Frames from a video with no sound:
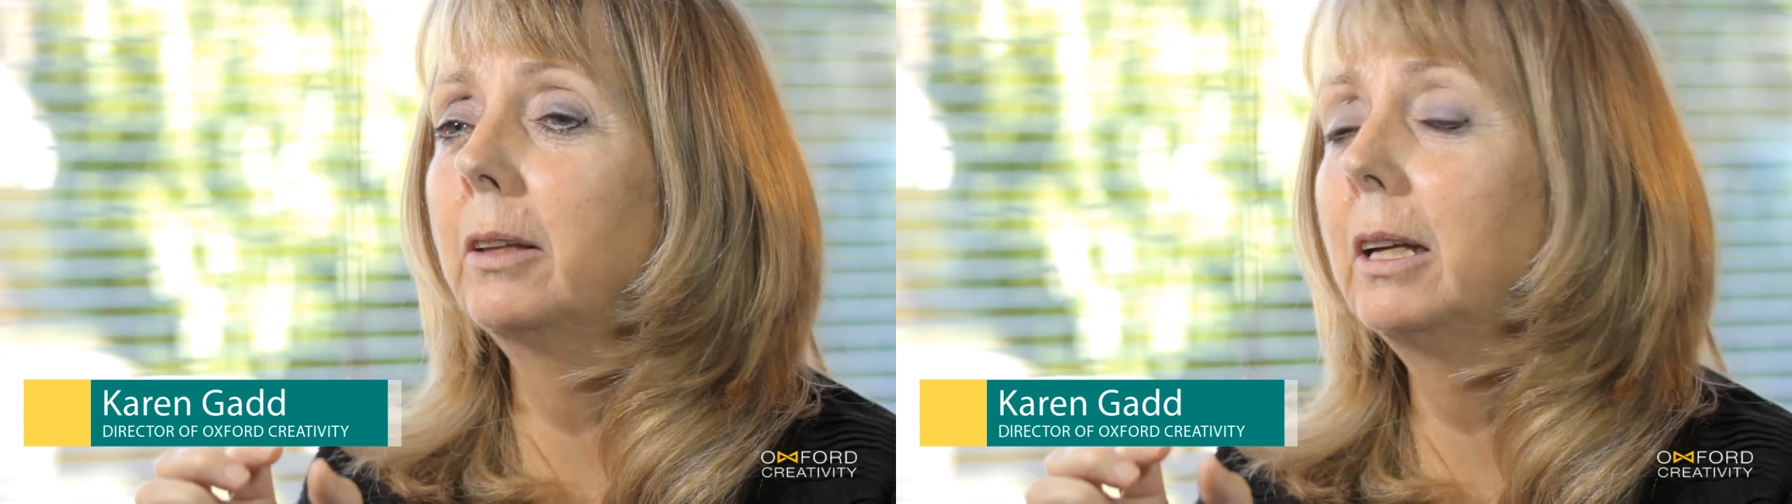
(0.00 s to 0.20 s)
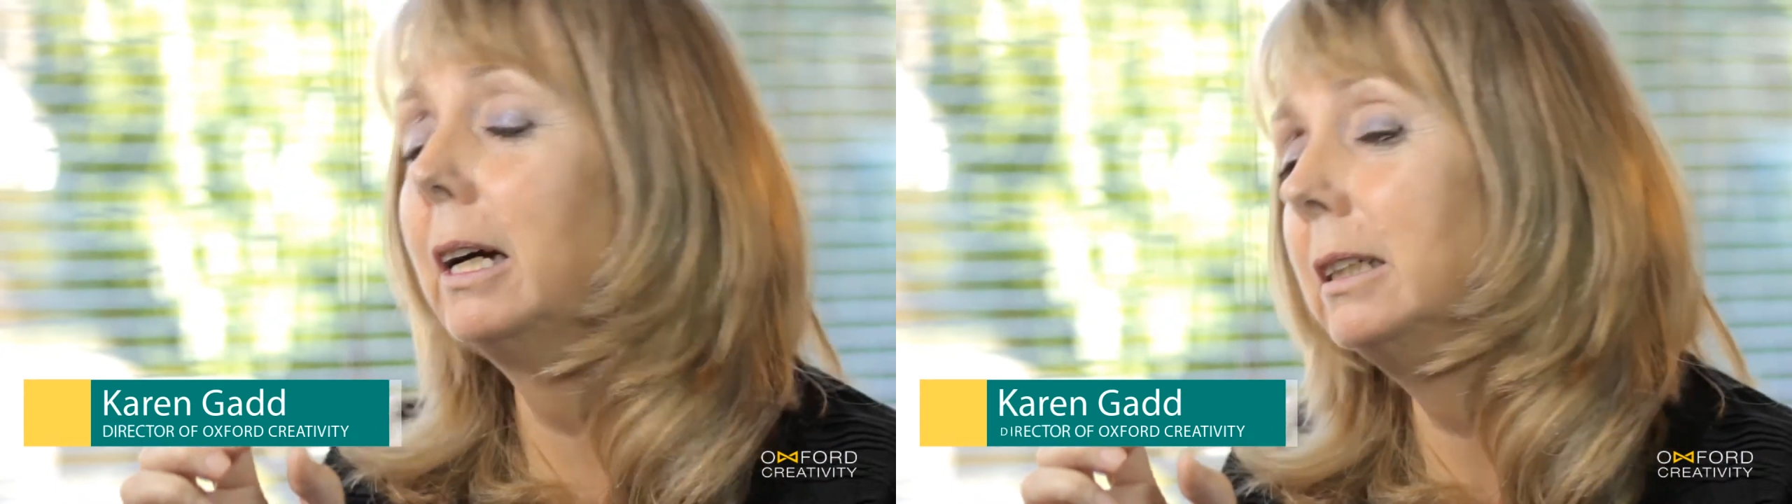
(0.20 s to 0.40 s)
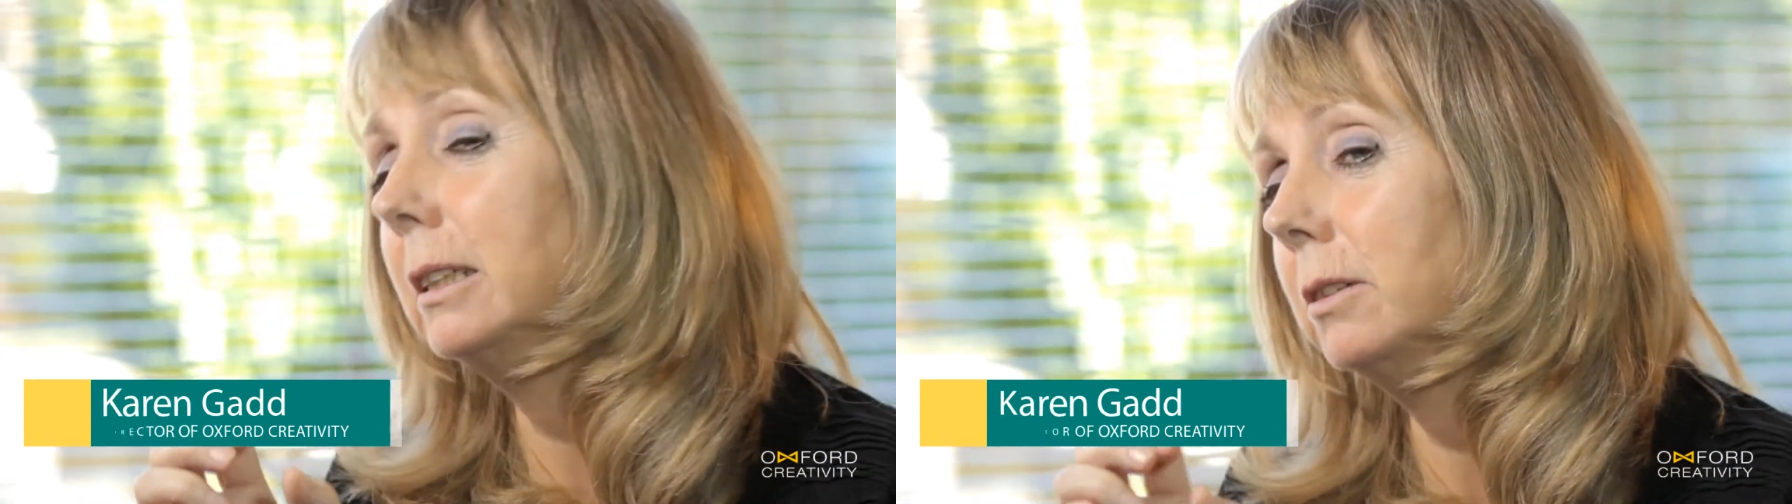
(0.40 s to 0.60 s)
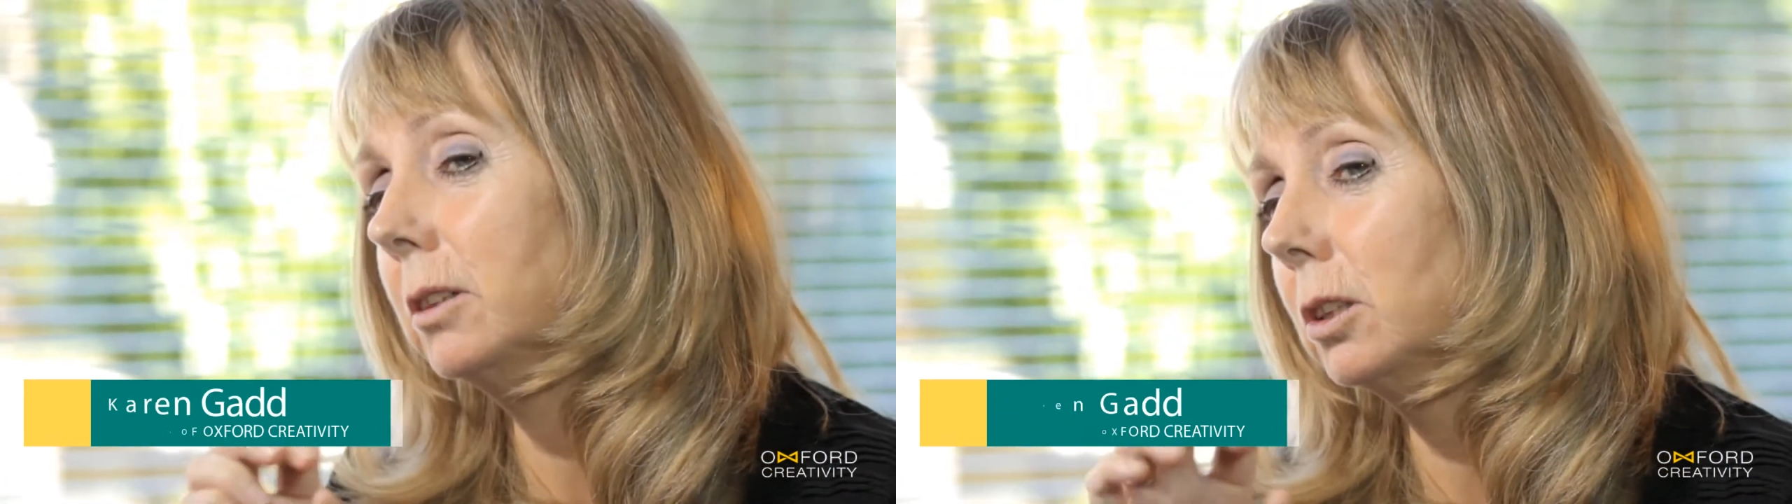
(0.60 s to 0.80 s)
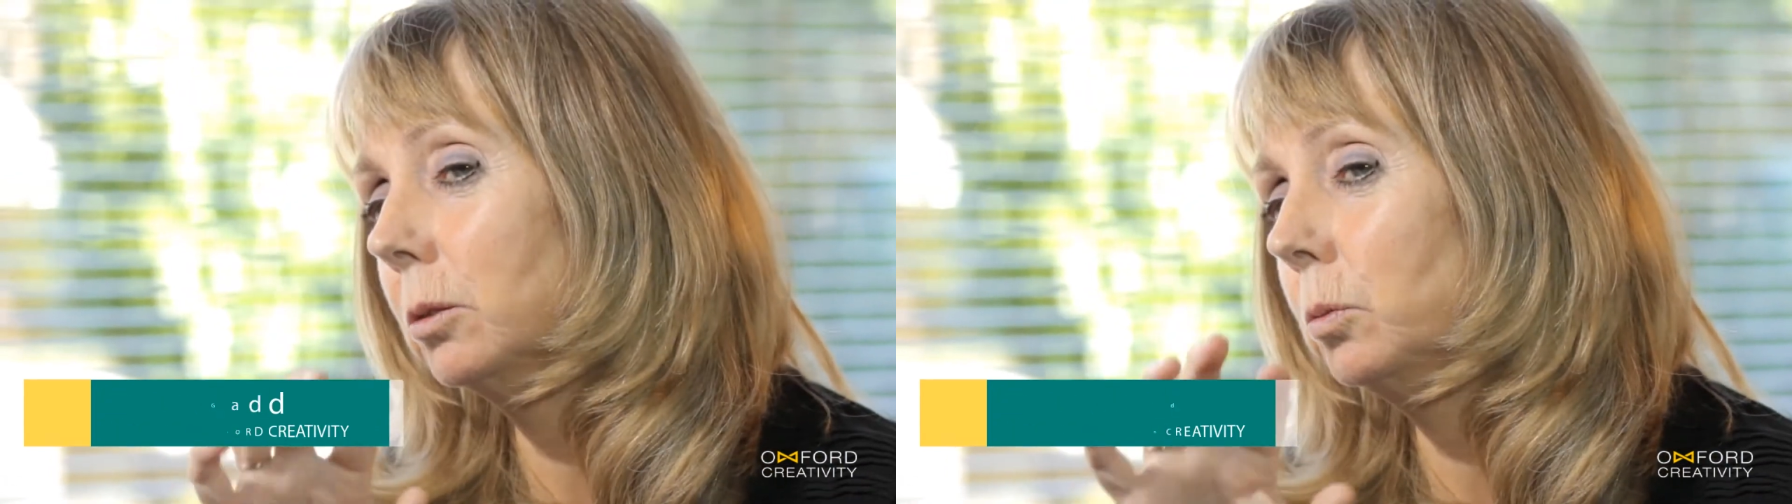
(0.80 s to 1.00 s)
and the idea is the